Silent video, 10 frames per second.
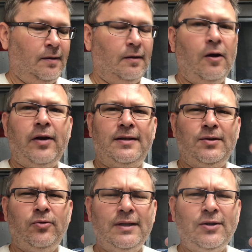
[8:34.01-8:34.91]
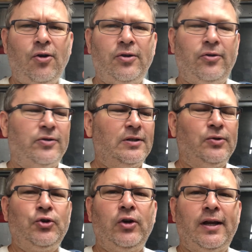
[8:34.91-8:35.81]
Alright, so on this hardener, there's a little
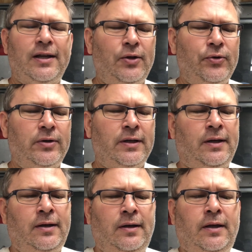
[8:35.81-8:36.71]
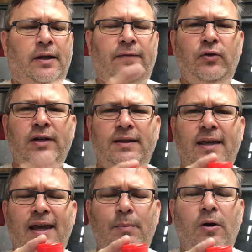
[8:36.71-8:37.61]
trick I learned. If you take the
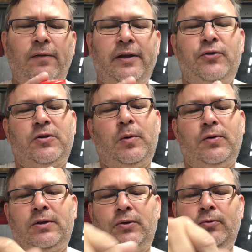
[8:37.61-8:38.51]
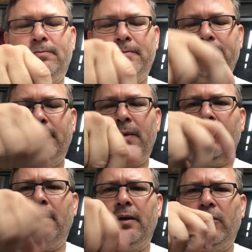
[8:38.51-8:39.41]
cap off like you're supposed to,
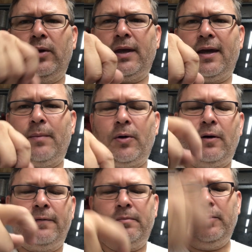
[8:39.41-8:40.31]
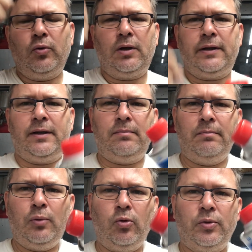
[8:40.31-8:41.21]
thread the cap off, pull the lid,
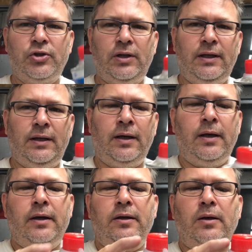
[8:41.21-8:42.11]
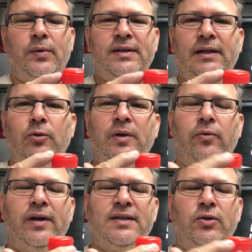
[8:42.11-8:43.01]
pour what you need, you always get a little bit of
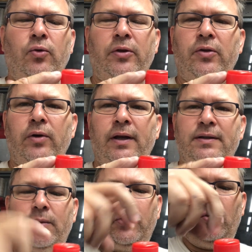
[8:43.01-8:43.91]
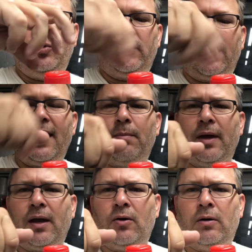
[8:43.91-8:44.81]
residue on the threads, and when you put the cap
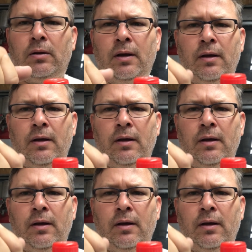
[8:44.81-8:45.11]
back on,